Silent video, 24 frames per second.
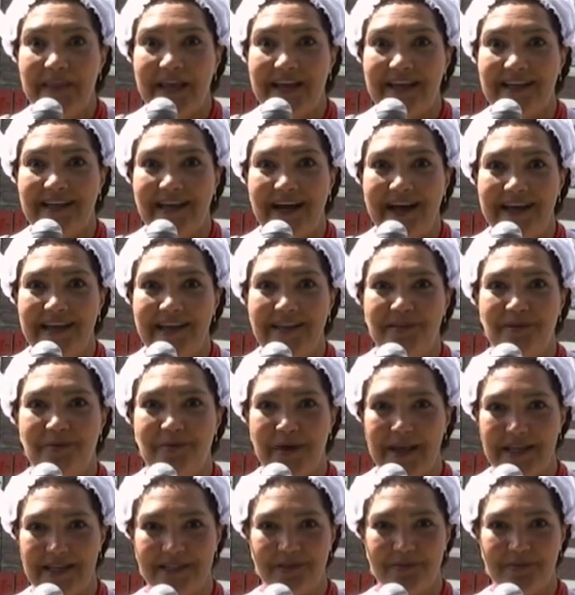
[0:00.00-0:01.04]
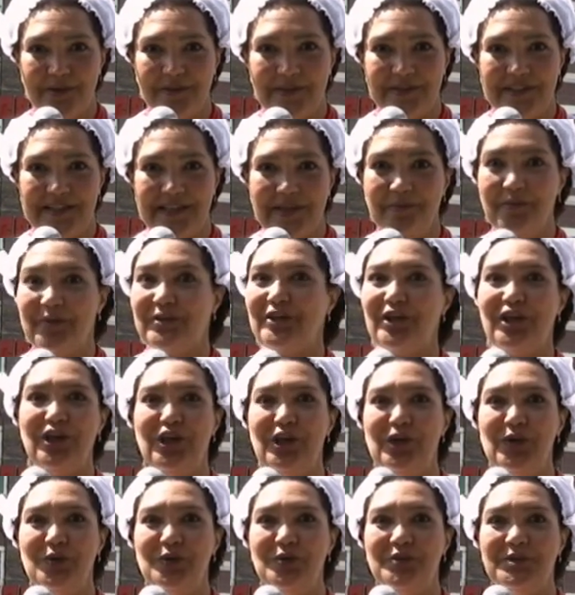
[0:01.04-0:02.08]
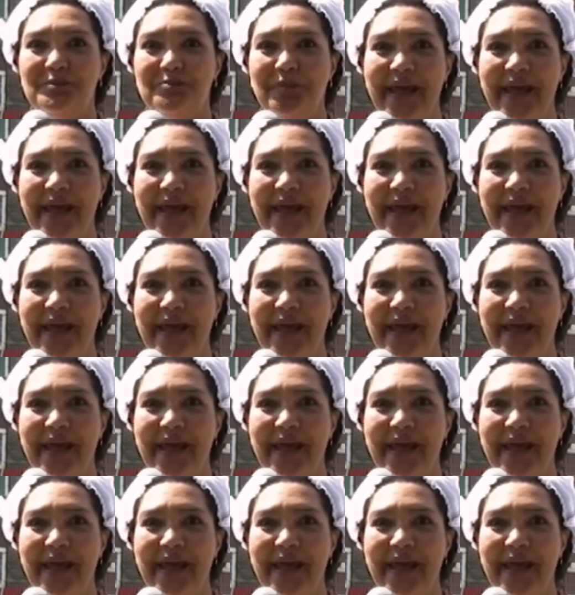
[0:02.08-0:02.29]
that guy in the Rijksmuseum with the huge